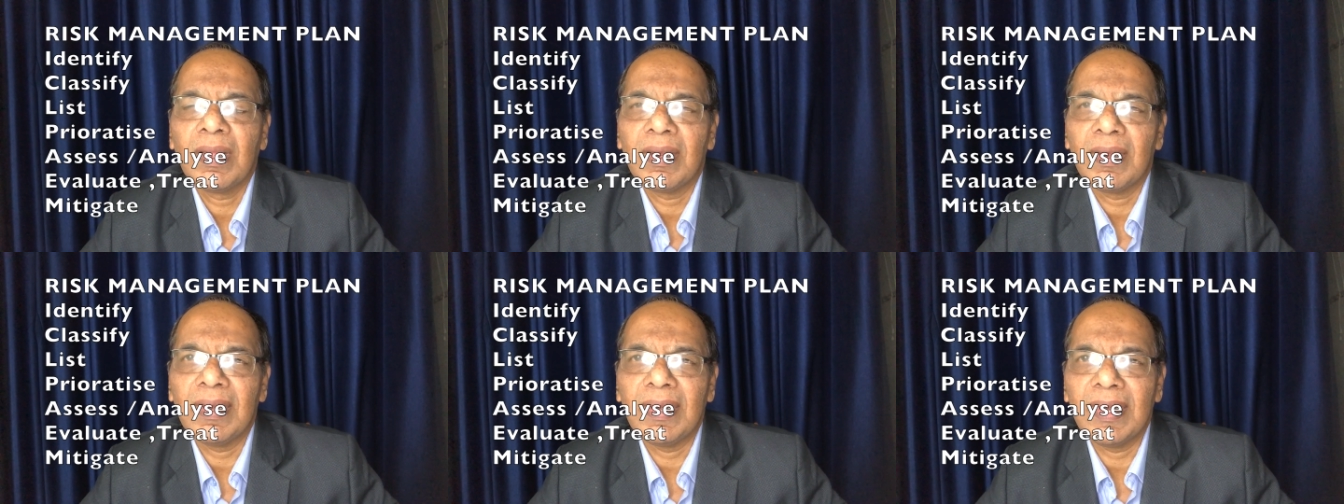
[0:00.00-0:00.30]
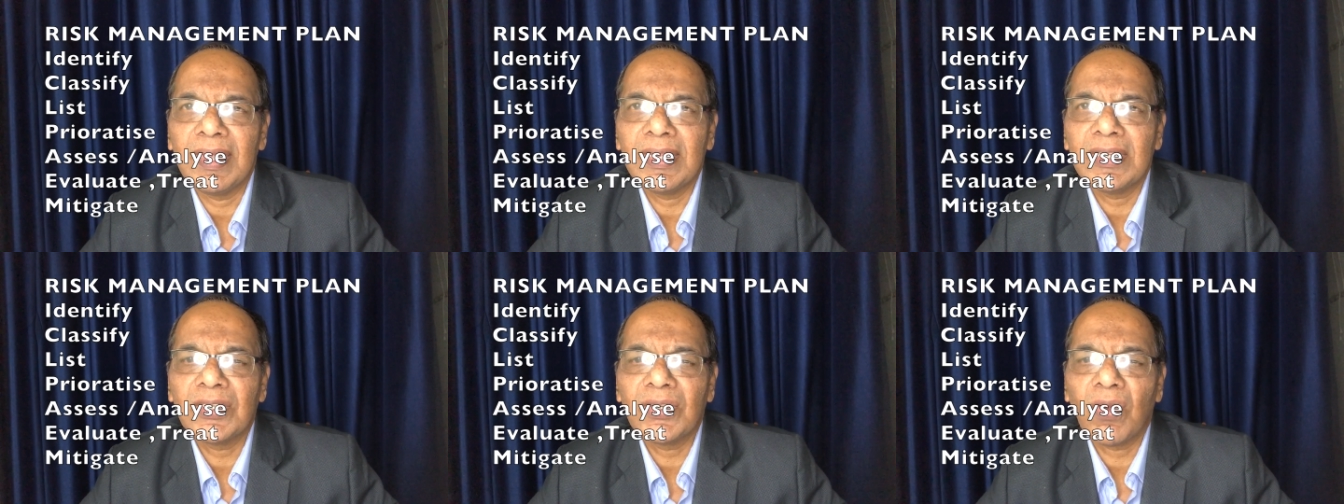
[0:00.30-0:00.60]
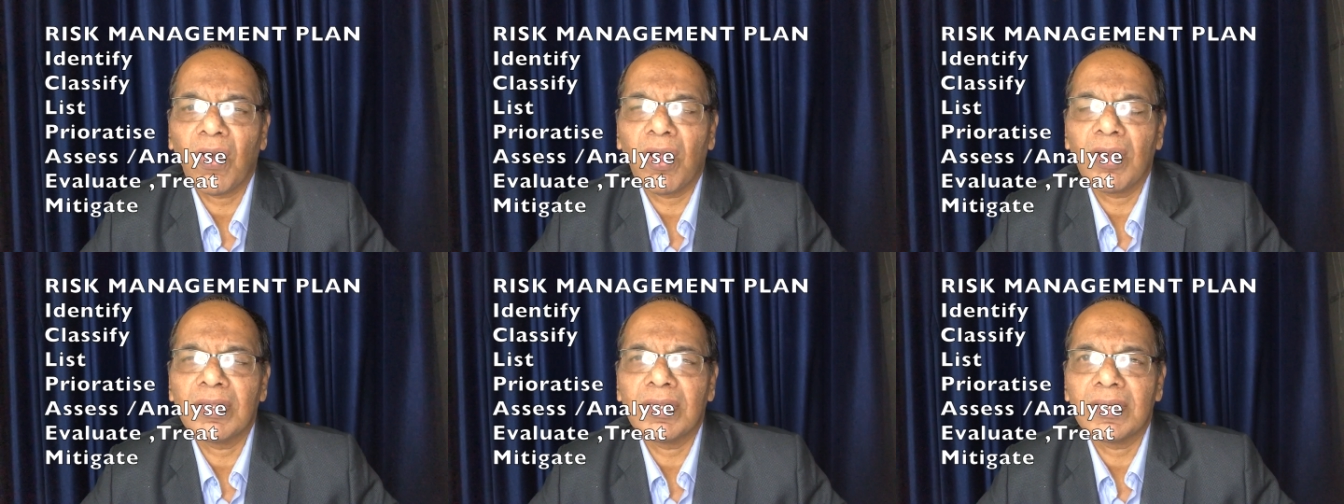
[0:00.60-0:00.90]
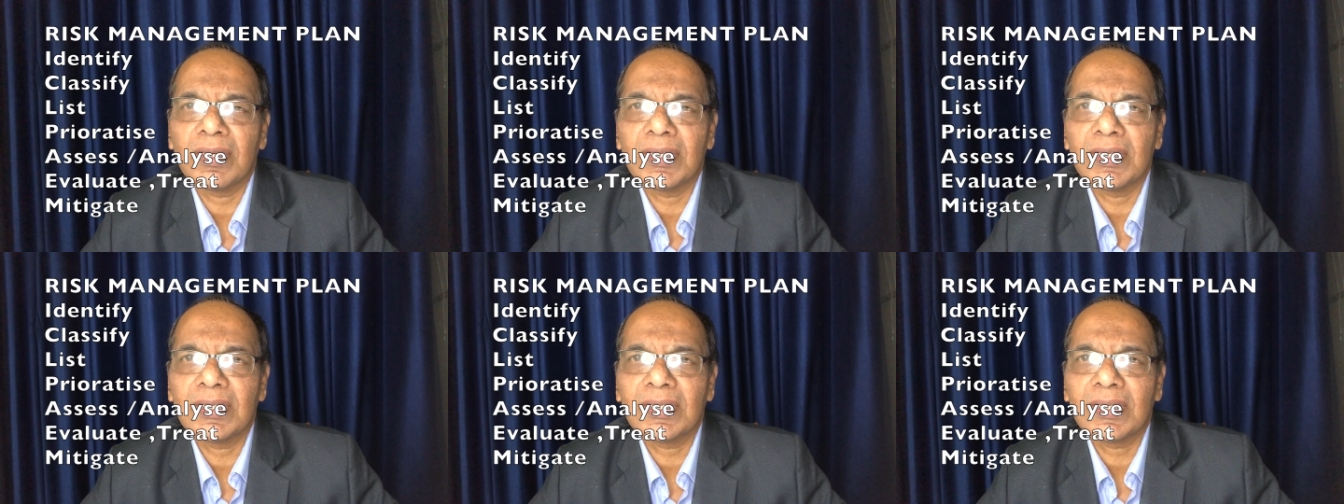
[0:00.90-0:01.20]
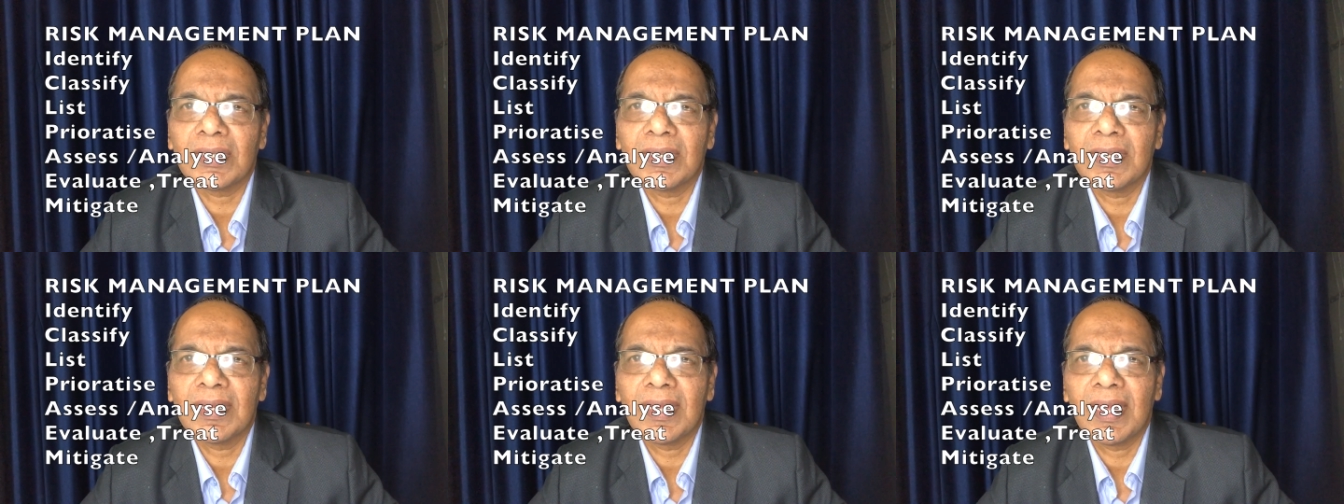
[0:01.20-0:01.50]
List all the
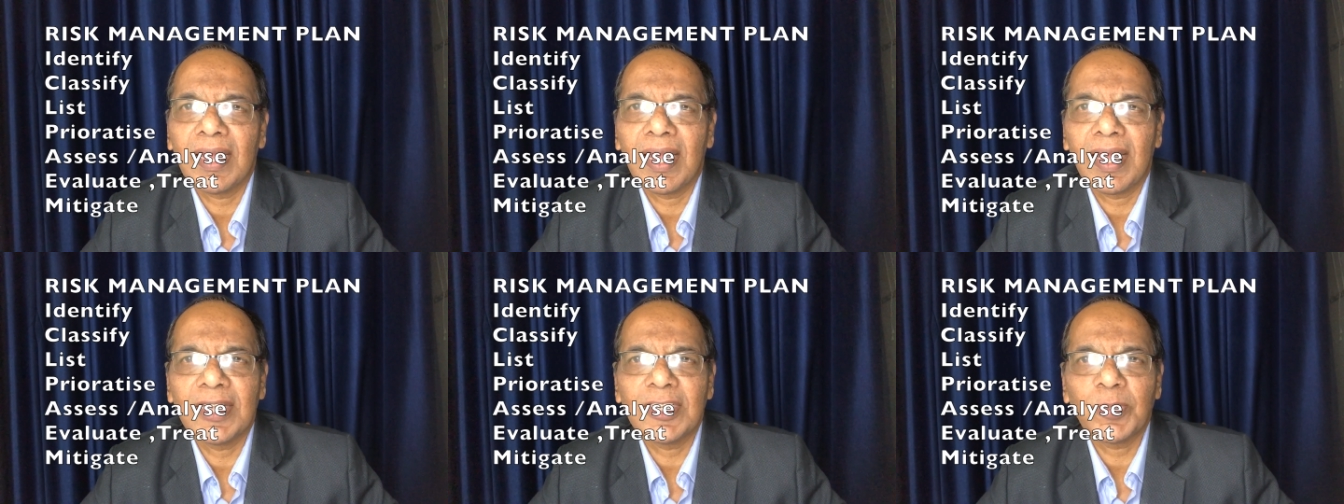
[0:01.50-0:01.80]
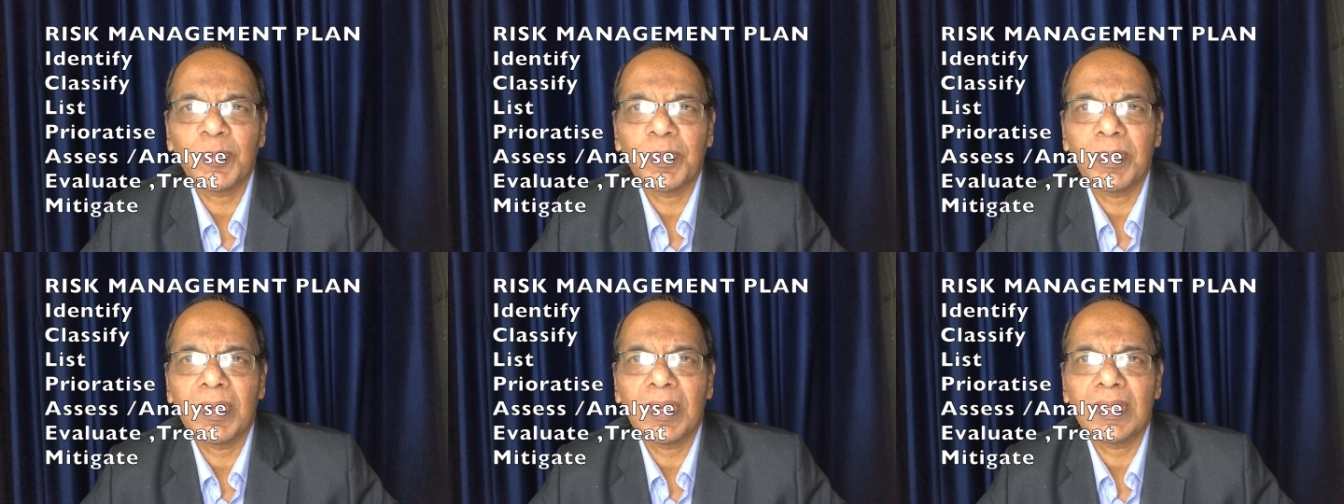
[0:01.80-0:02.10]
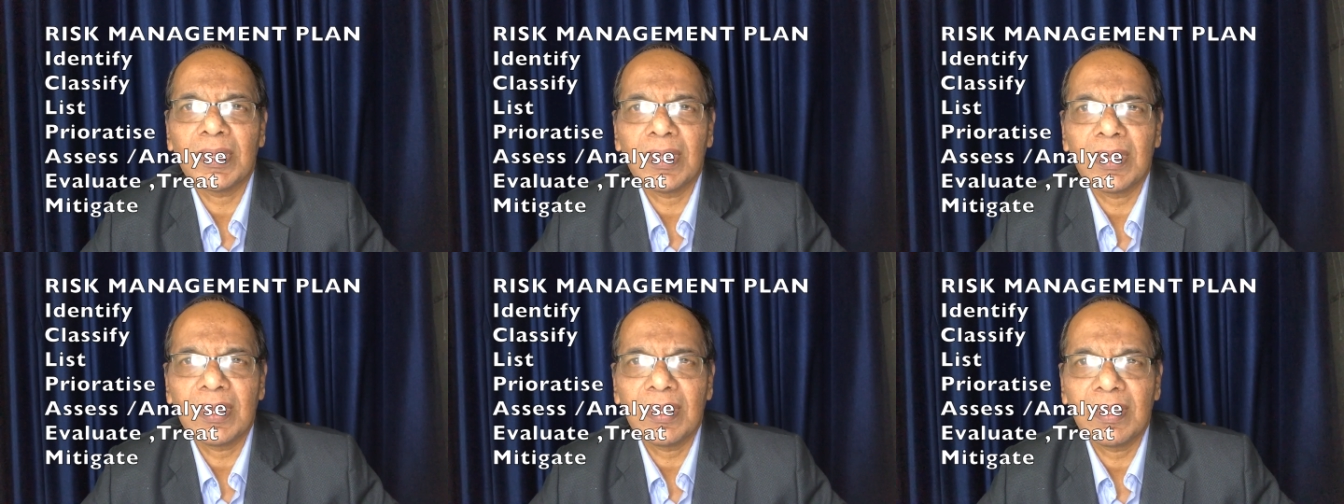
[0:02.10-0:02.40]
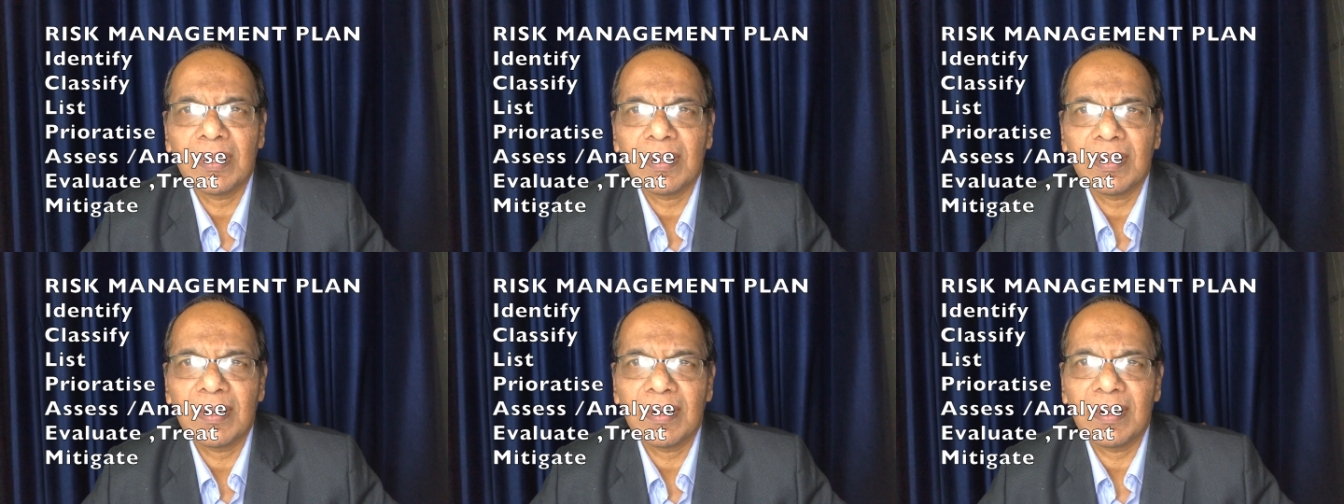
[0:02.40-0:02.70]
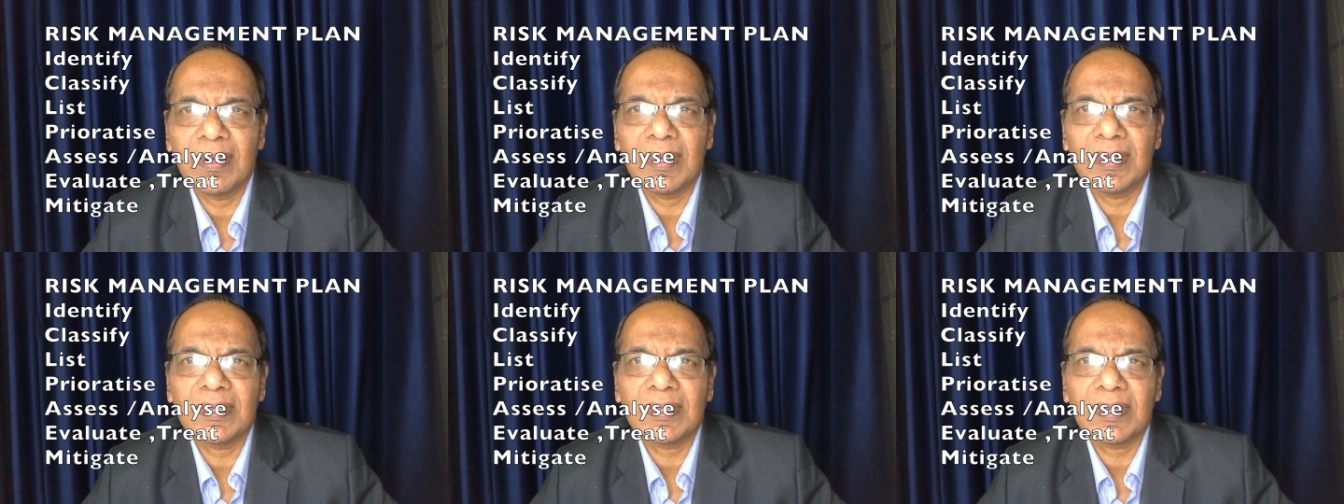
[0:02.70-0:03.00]
risk as per the
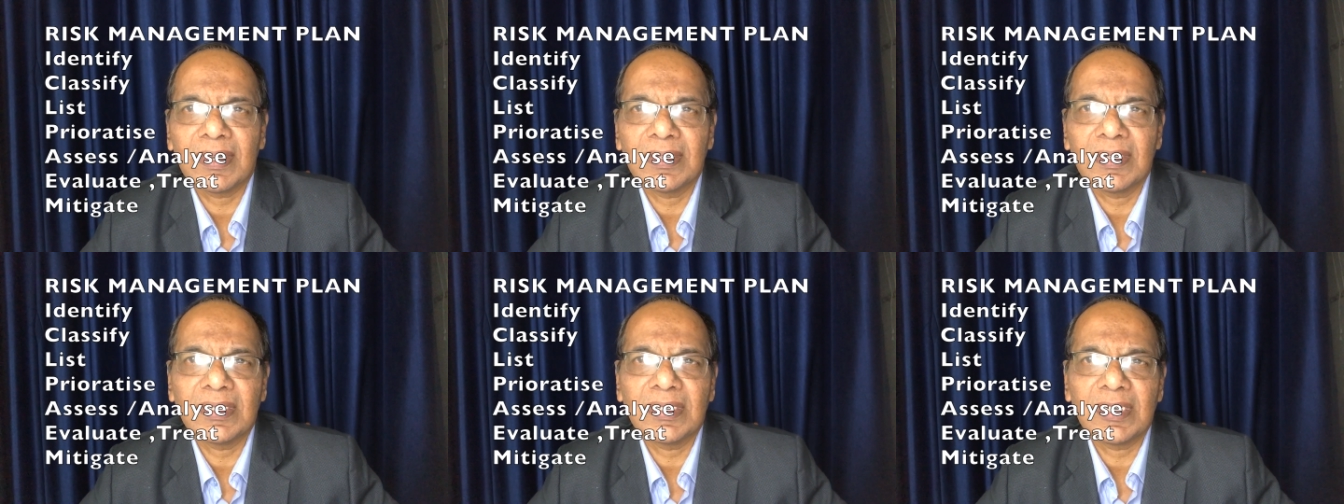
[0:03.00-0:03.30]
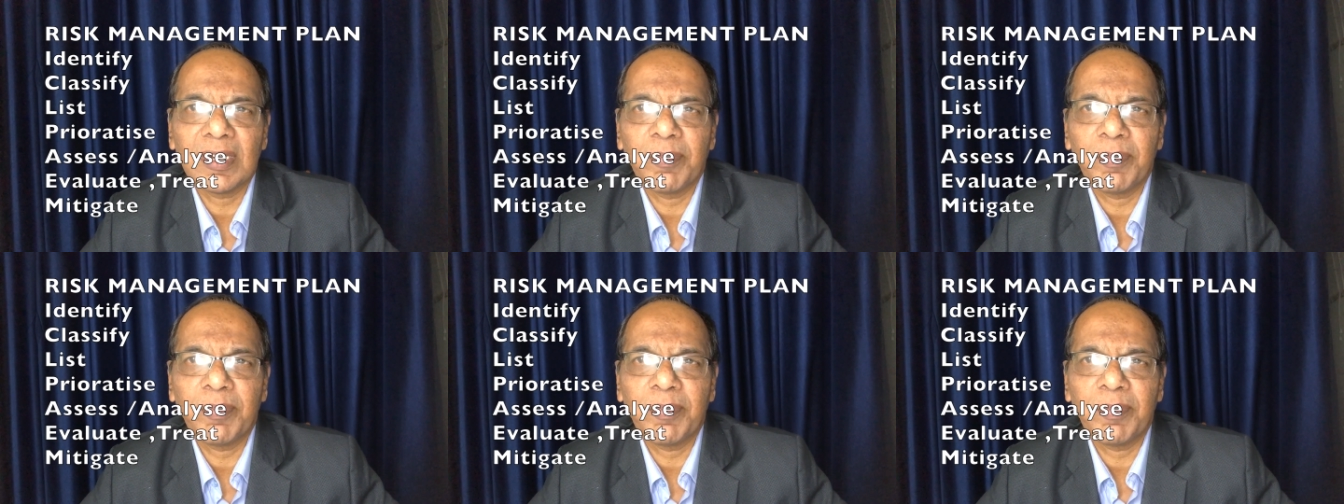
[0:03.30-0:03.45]
risk register.